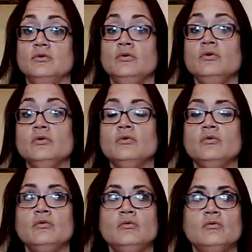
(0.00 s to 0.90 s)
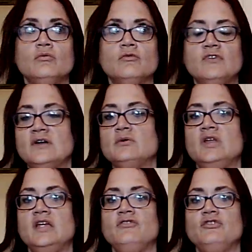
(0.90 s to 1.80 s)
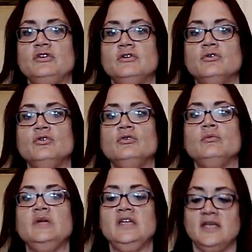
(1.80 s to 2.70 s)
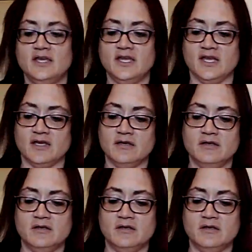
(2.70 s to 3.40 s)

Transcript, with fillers: new foundation, your new beginning.